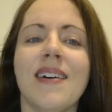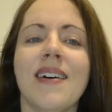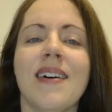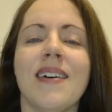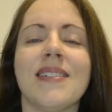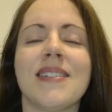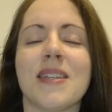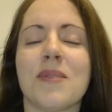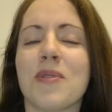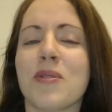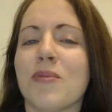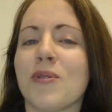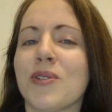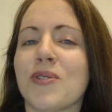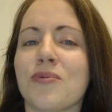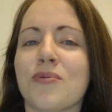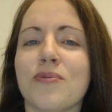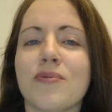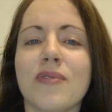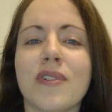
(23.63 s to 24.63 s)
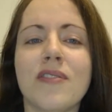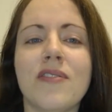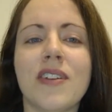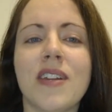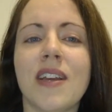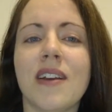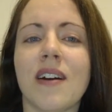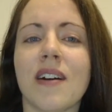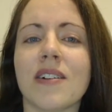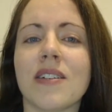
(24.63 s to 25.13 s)
Some of the most
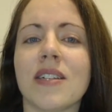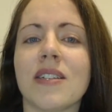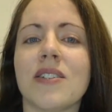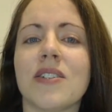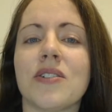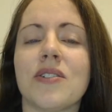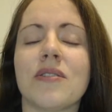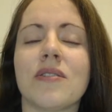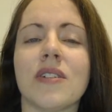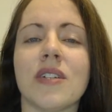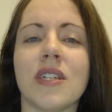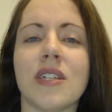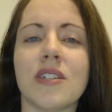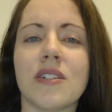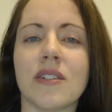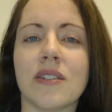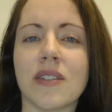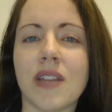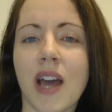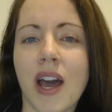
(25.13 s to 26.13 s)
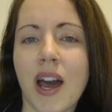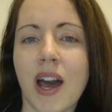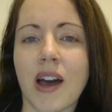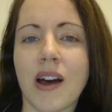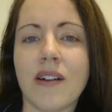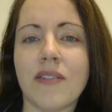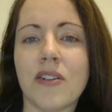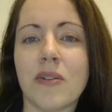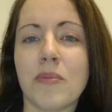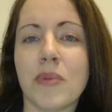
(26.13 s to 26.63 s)
riveting artistic creations
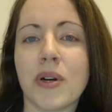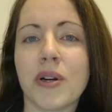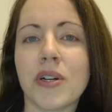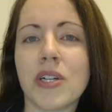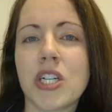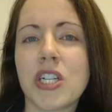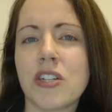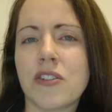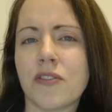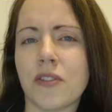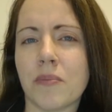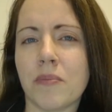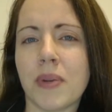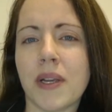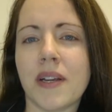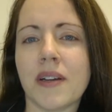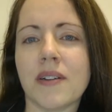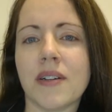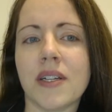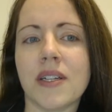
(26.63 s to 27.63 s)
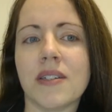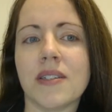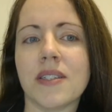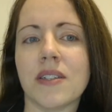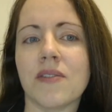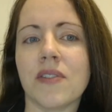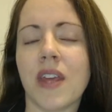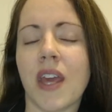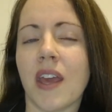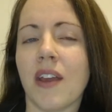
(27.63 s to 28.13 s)
have emerged from periods
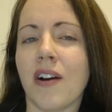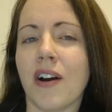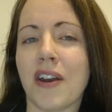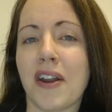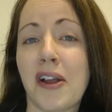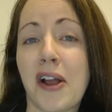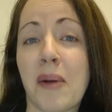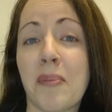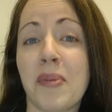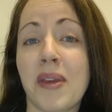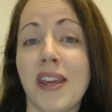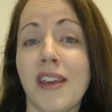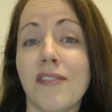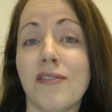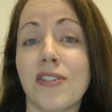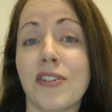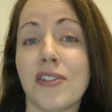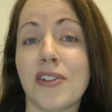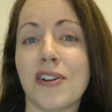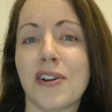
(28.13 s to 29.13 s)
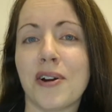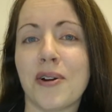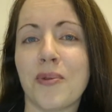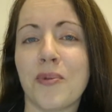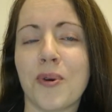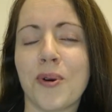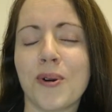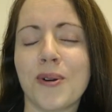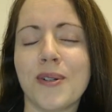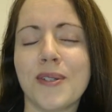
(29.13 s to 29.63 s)
of chaotic upheaval in our
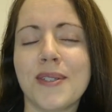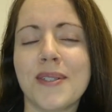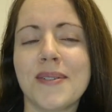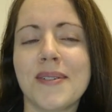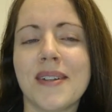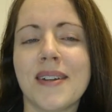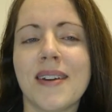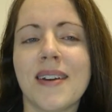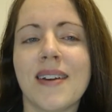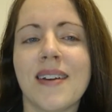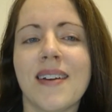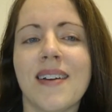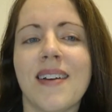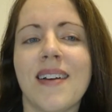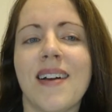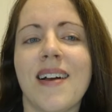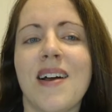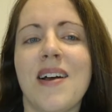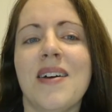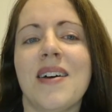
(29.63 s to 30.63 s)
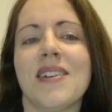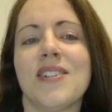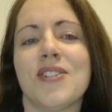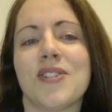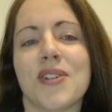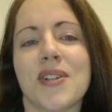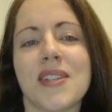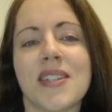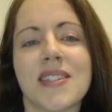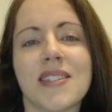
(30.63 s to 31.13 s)
world.
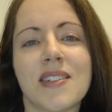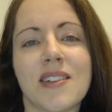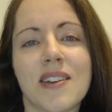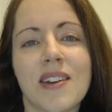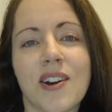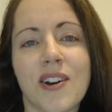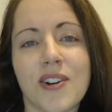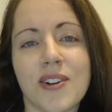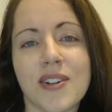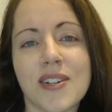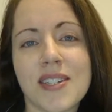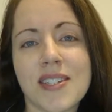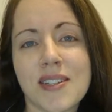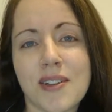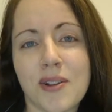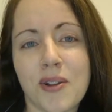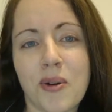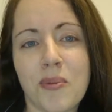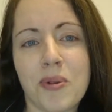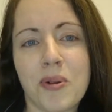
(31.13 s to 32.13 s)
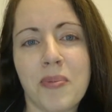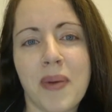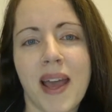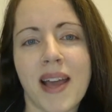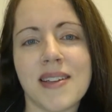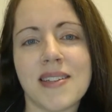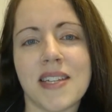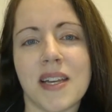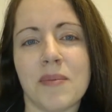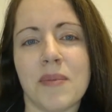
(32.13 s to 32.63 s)
During this current global
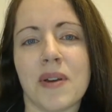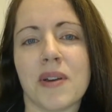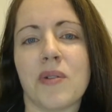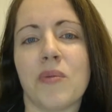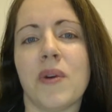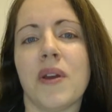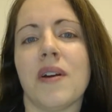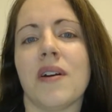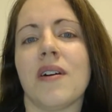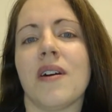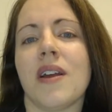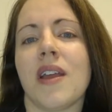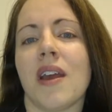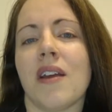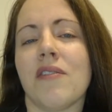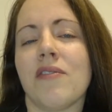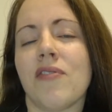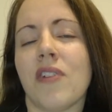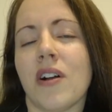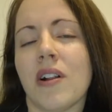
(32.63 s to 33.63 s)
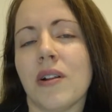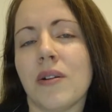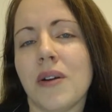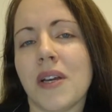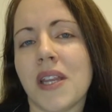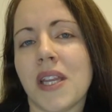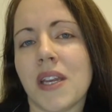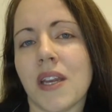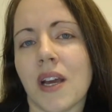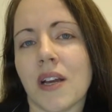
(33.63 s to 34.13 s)
pandemic, we are again
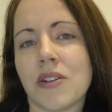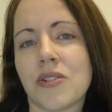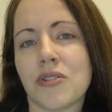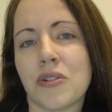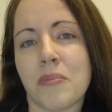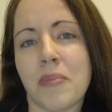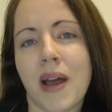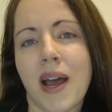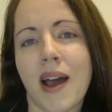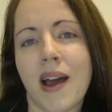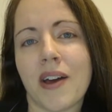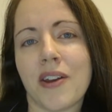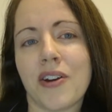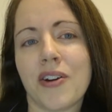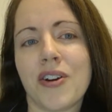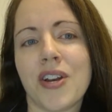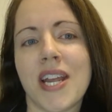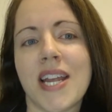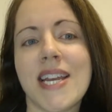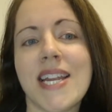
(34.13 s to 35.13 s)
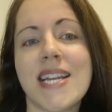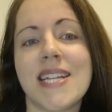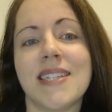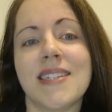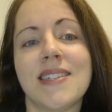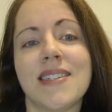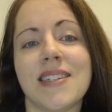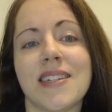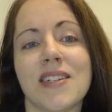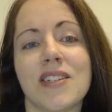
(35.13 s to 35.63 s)
following the natural pattern and
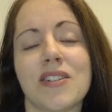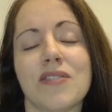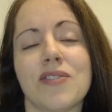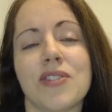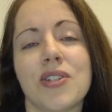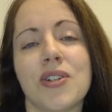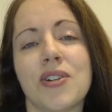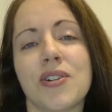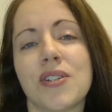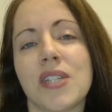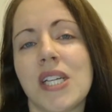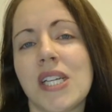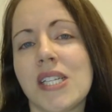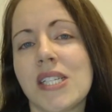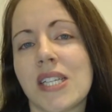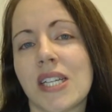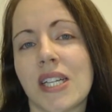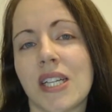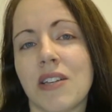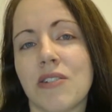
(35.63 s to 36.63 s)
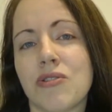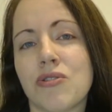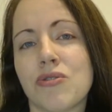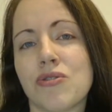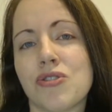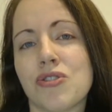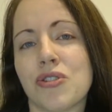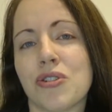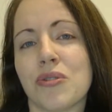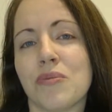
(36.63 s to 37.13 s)
instinct of turning to
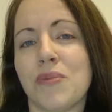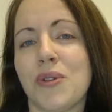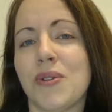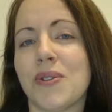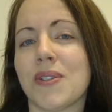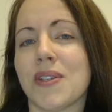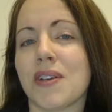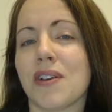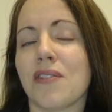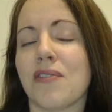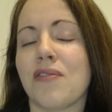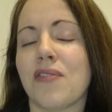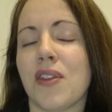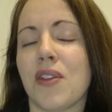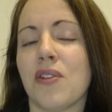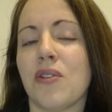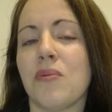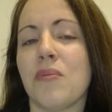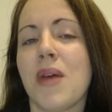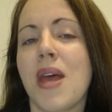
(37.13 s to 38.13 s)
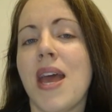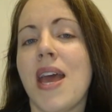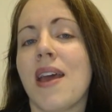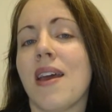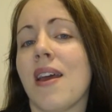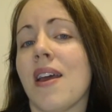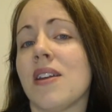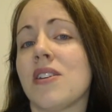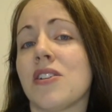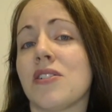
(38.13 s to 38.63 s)
literature, music, film,
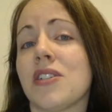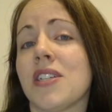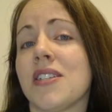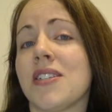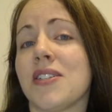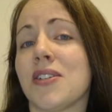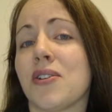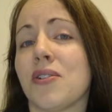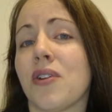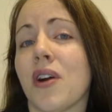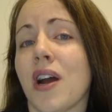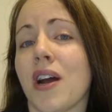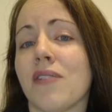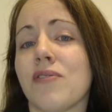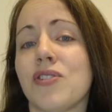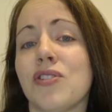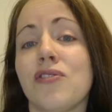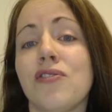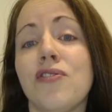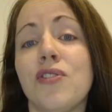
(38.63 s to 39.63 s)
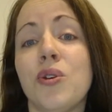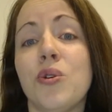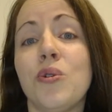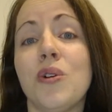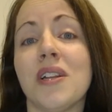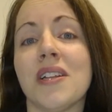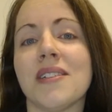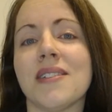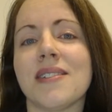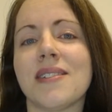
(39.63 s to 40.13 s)
and artistic craft to
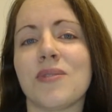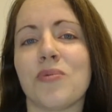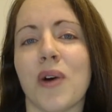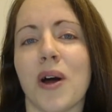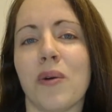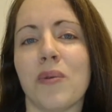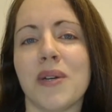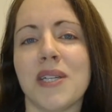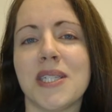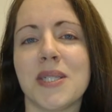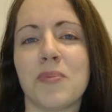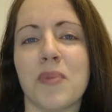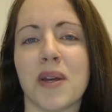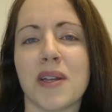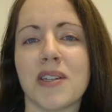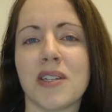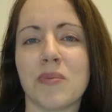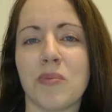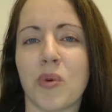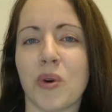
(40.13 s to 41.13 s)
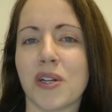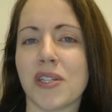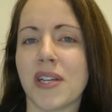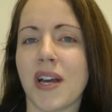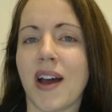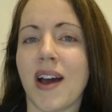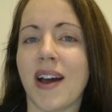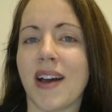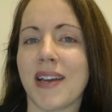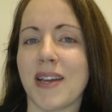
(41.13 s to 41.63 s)
fuel us while we spend more
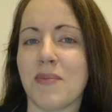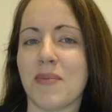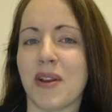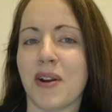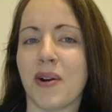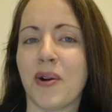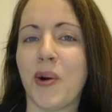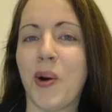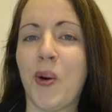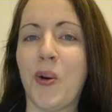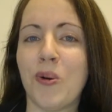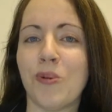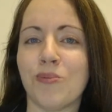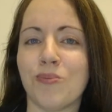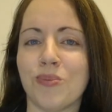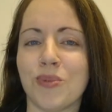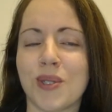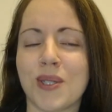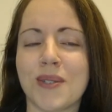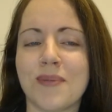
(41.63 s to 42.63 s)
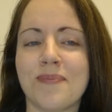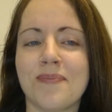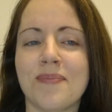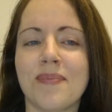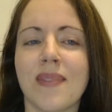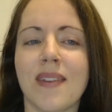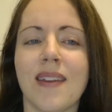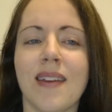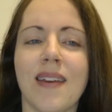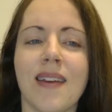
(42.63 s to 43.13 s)
time in our homes.
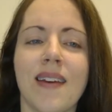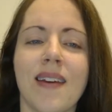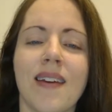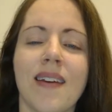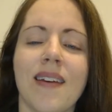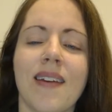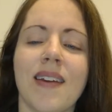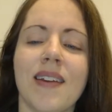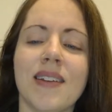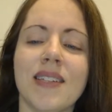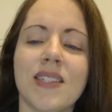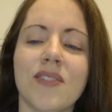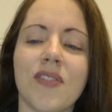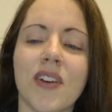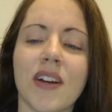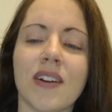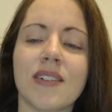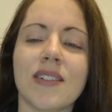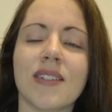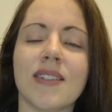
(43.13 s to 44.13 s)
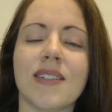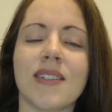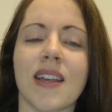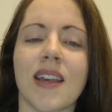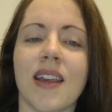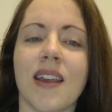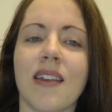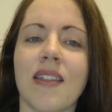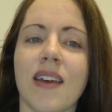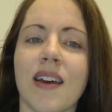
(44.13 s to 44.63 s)
It is fair to
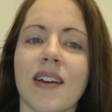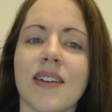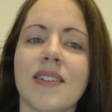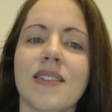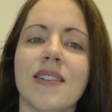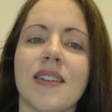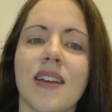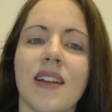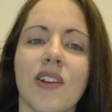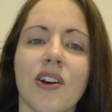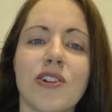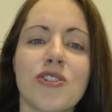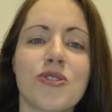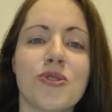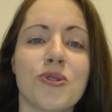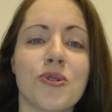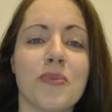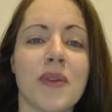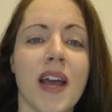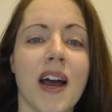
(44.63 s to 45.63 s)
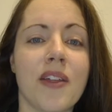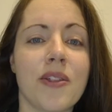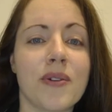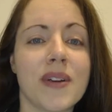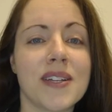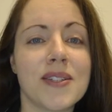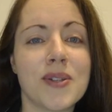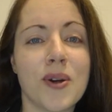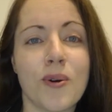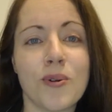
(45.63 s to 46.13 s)
say that the large group
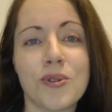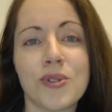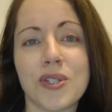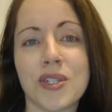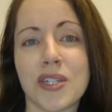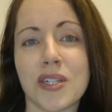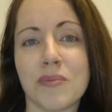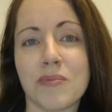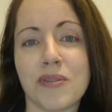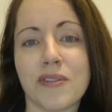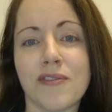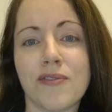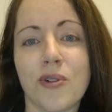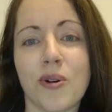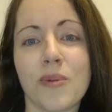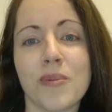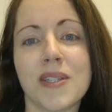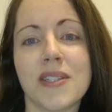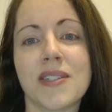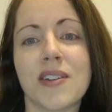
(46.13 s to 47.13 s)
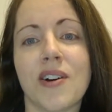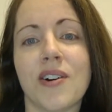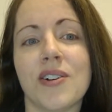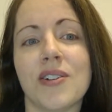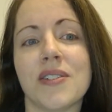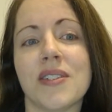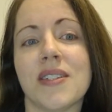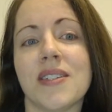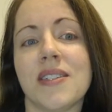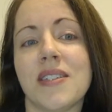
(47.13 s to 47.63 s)
gatherings hosted in performance
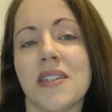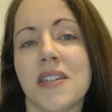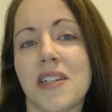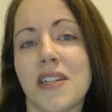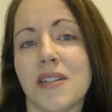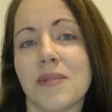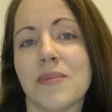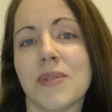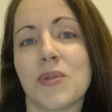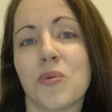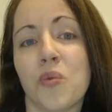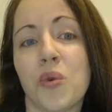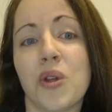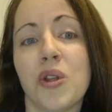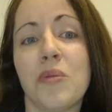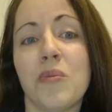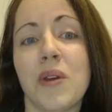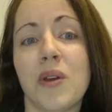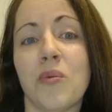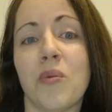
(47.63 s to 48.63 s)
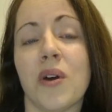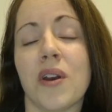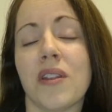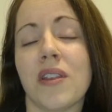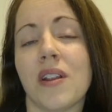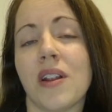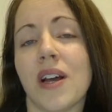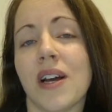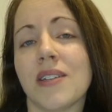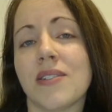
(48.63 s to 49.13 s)
halls and stadiums will be one of
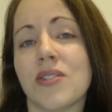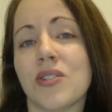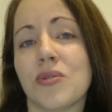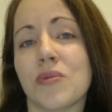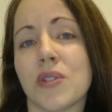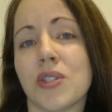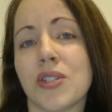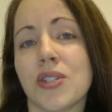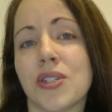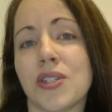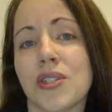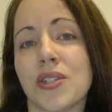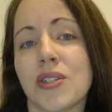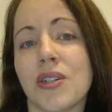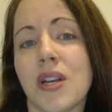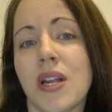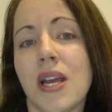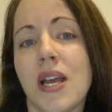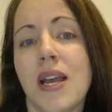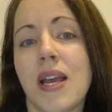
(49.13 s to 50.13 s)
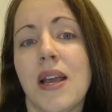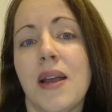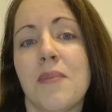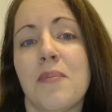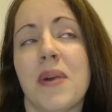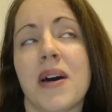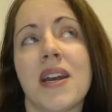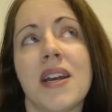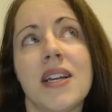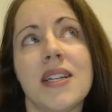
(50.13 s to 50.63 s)
the last to return,
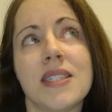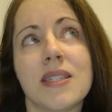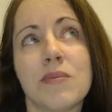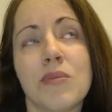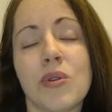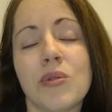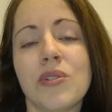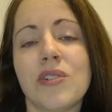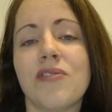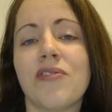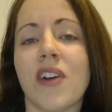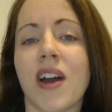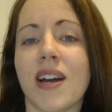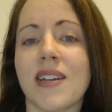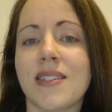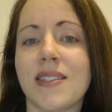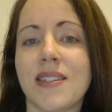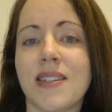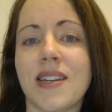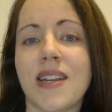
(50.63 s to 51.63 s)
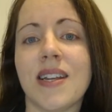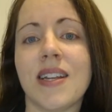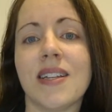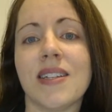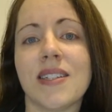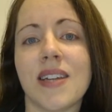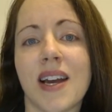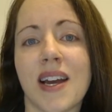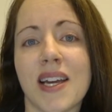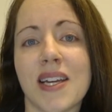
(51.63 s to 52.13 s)
but it is a most fascinating
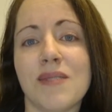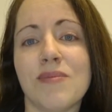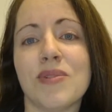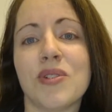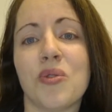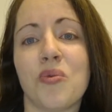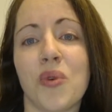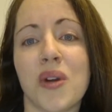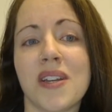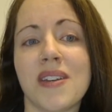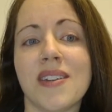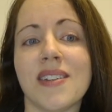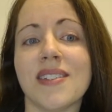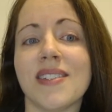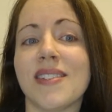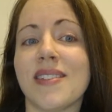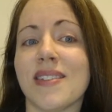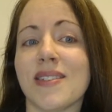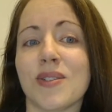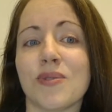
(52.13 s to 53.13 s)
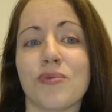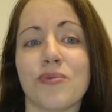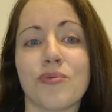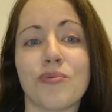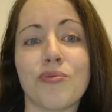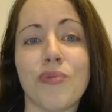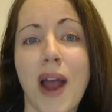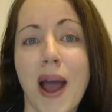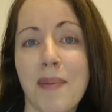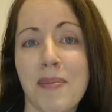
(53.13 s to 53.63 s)
time to witness this
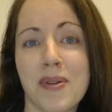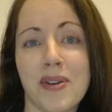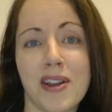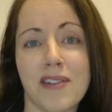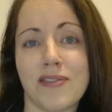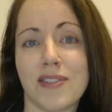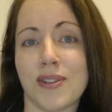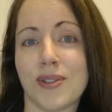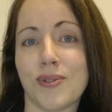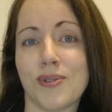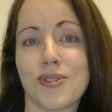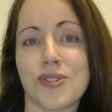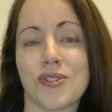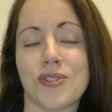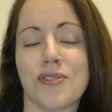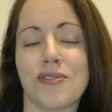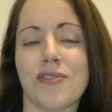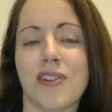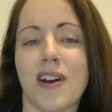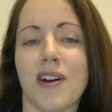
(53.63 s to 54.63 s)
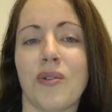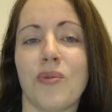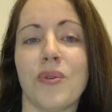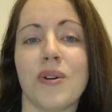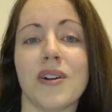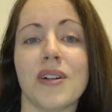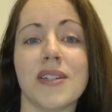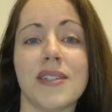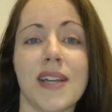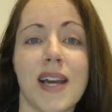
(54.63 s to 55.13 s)
rapid evolution of how
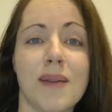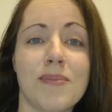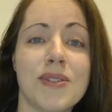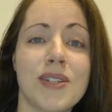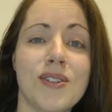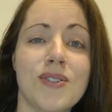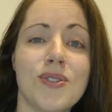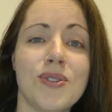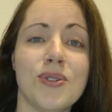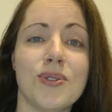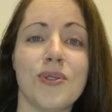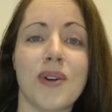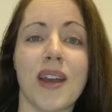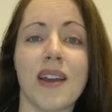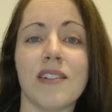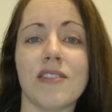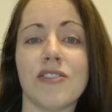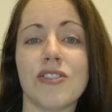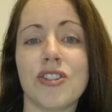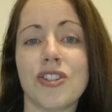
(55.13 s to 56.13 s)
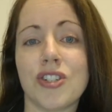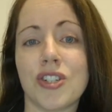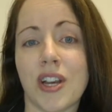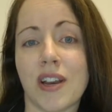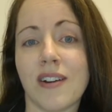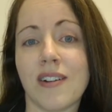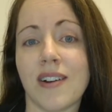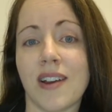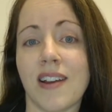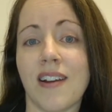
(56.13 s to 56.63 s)
we're adapting to and
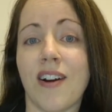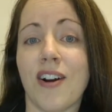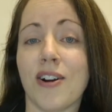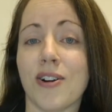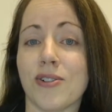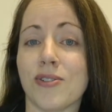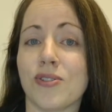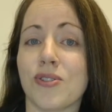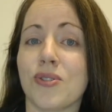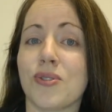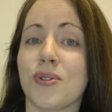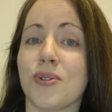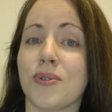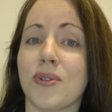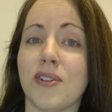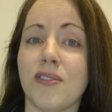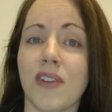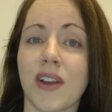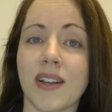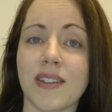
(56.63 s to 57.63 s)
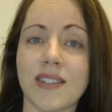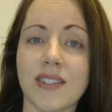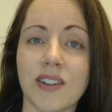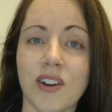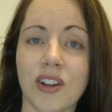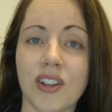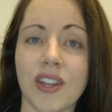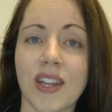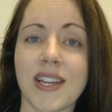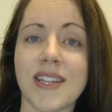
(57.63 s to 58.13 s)
sharing art through advanced
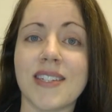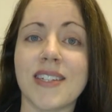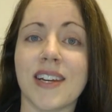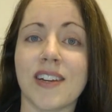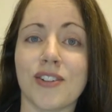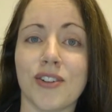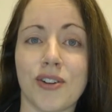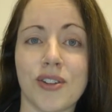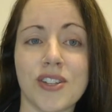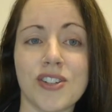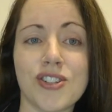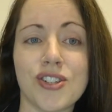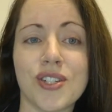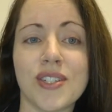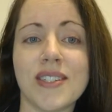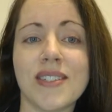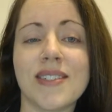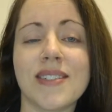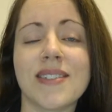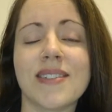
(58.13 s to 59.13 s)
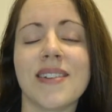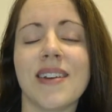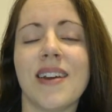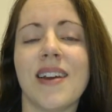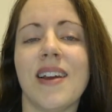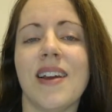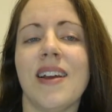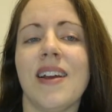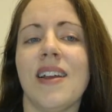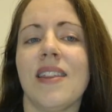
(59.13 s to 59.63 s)
online technologies.
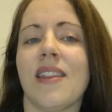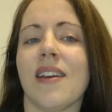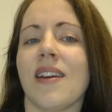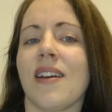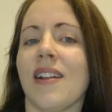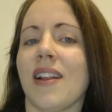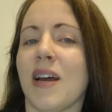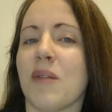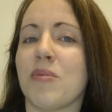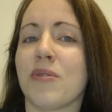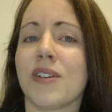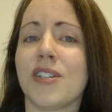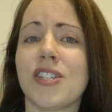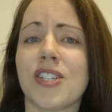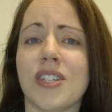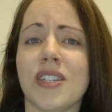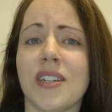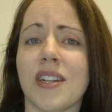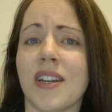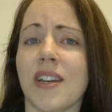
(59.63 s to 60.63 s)
The collaboration and